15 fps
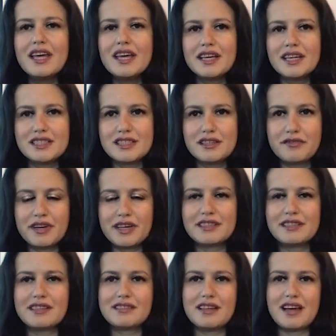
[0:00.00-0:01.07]
is the fact
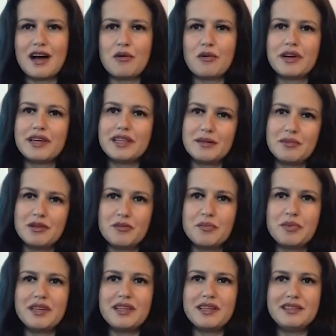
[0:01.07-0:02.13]
that our EWP
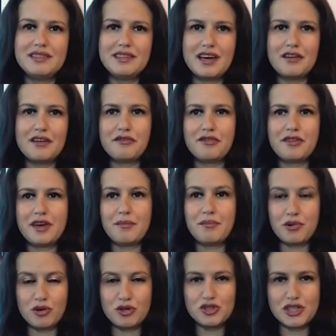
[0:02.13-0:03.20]
EDF
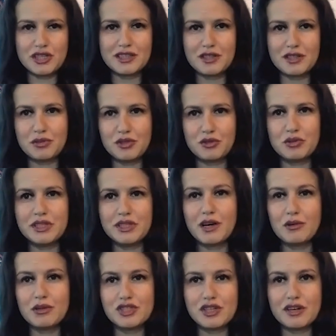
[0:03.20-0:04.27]
project that we're doing now
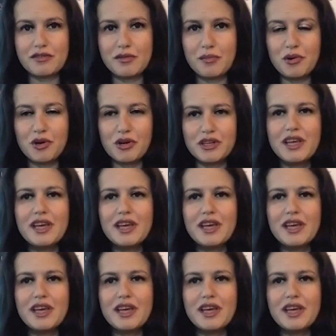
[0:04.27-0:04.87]
in Jaffa Port